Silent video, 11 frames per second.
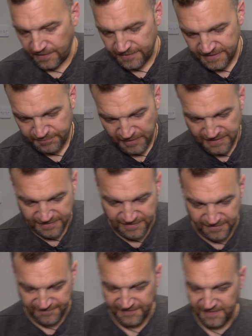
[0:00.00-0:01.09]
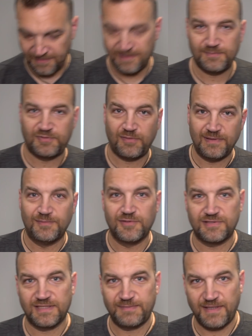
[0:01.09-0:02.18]
This brings us to the final and probably
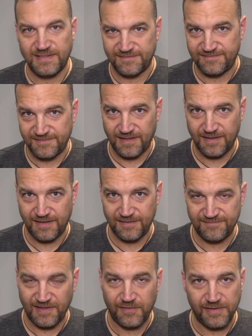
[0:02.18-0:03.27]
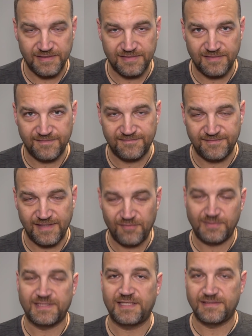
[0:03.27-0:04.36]
most expensive variant of
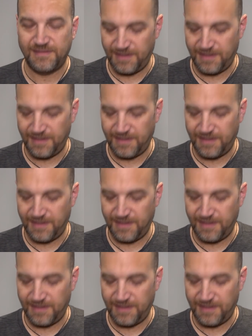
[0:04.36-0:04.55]
hearing protection